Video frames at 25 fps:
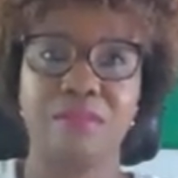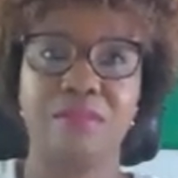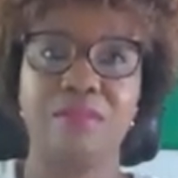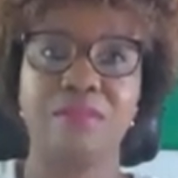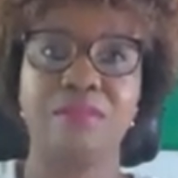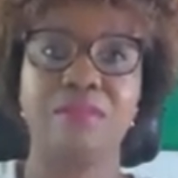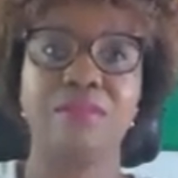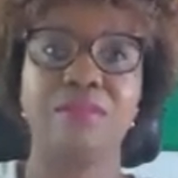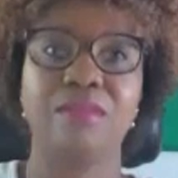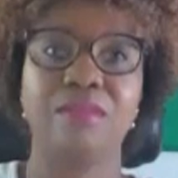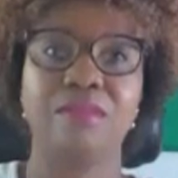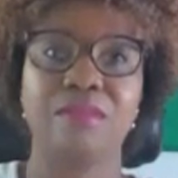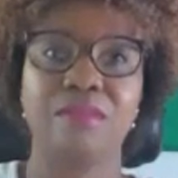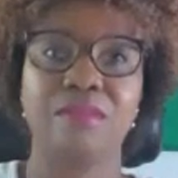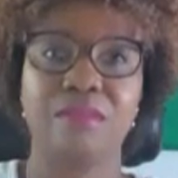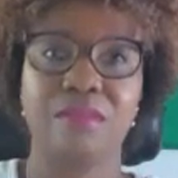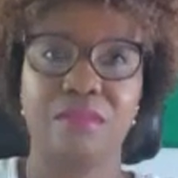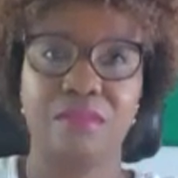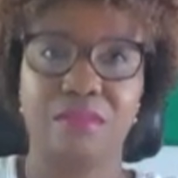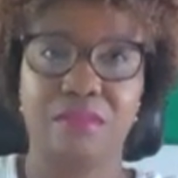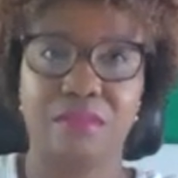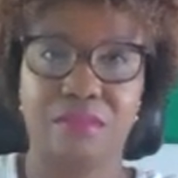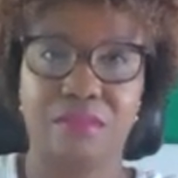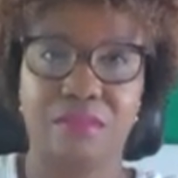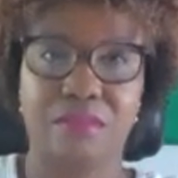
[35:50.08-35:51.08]

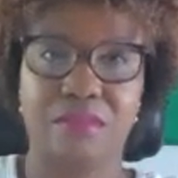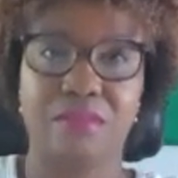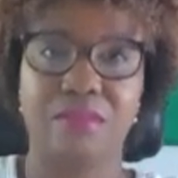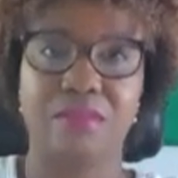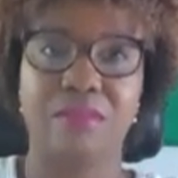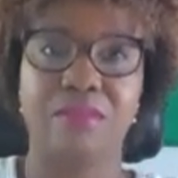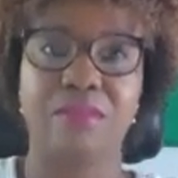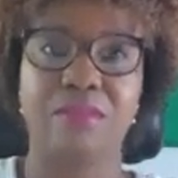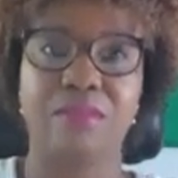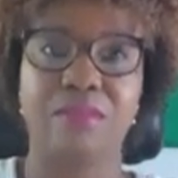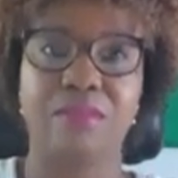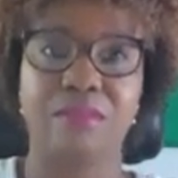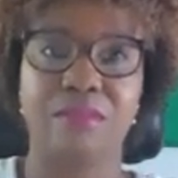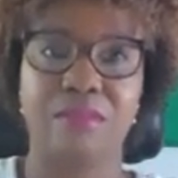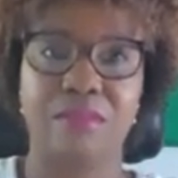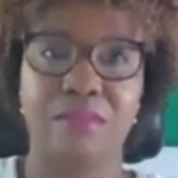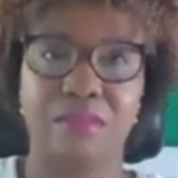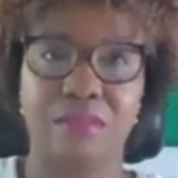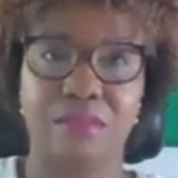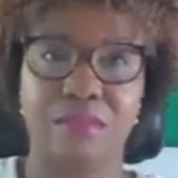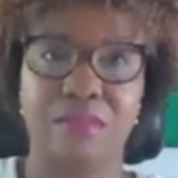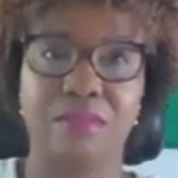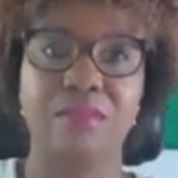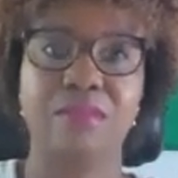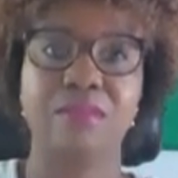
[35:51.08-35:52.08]

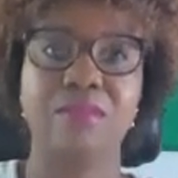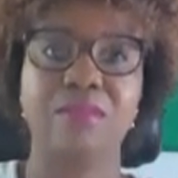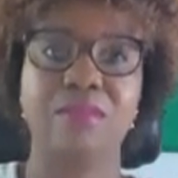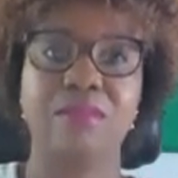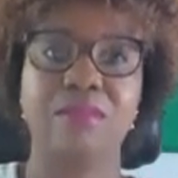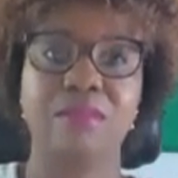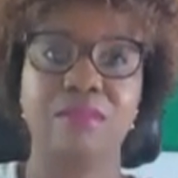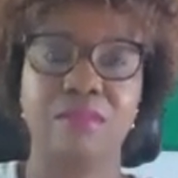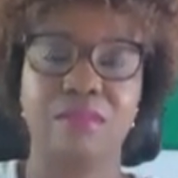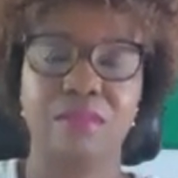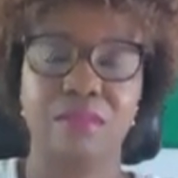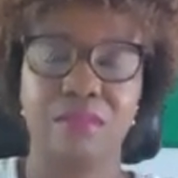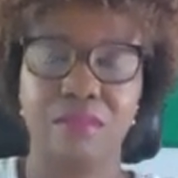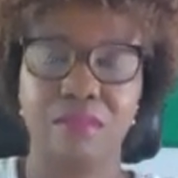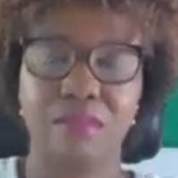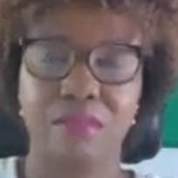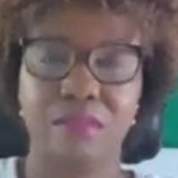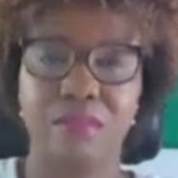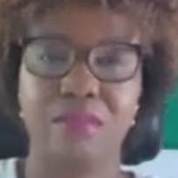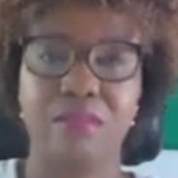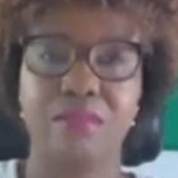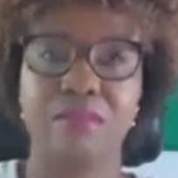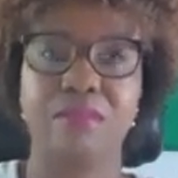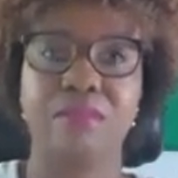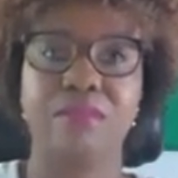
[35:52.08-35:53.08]

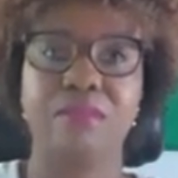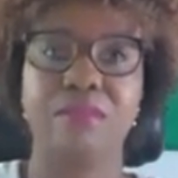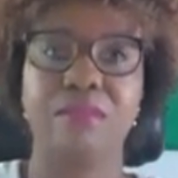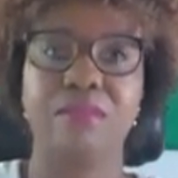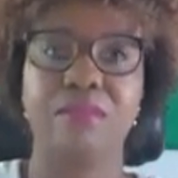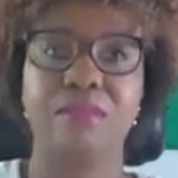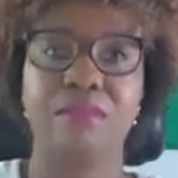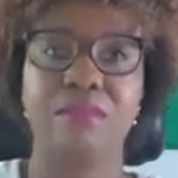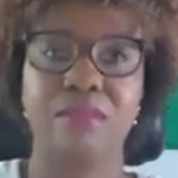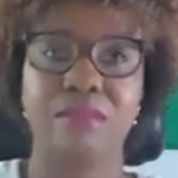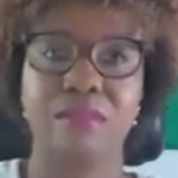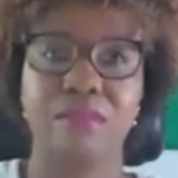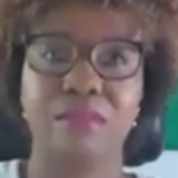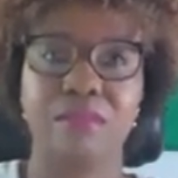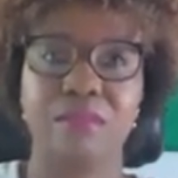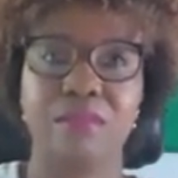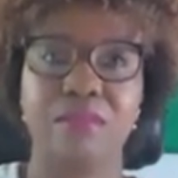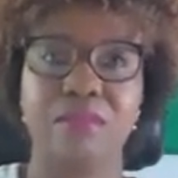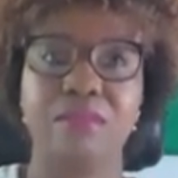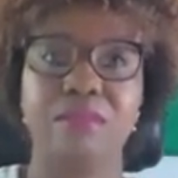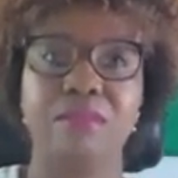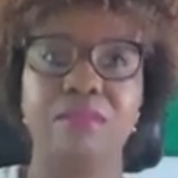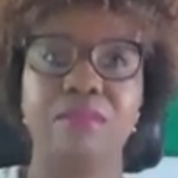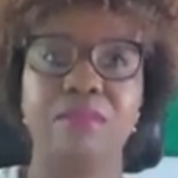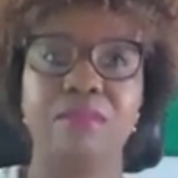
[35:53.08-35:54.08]

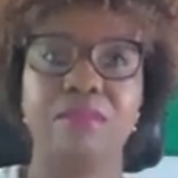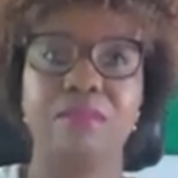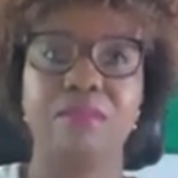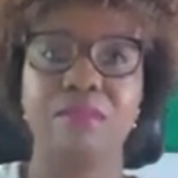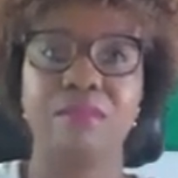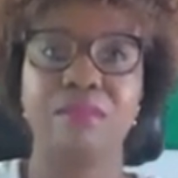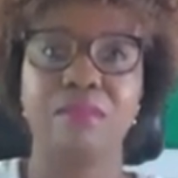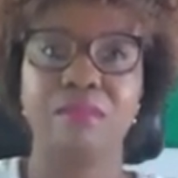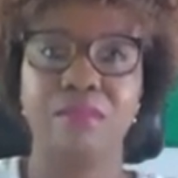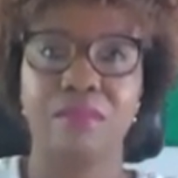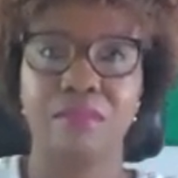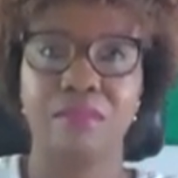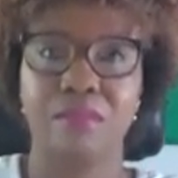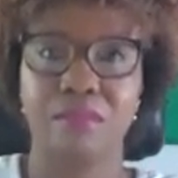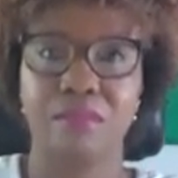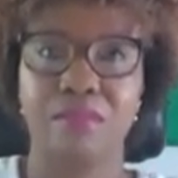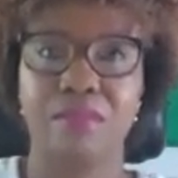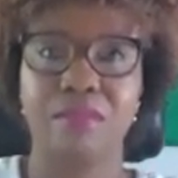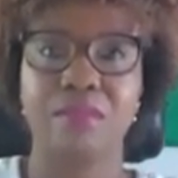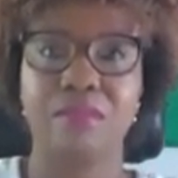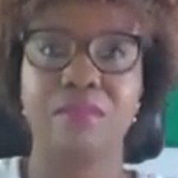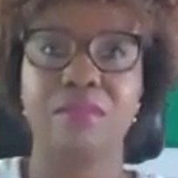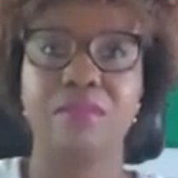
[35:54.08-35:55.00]
No words are spoken by the person on screen.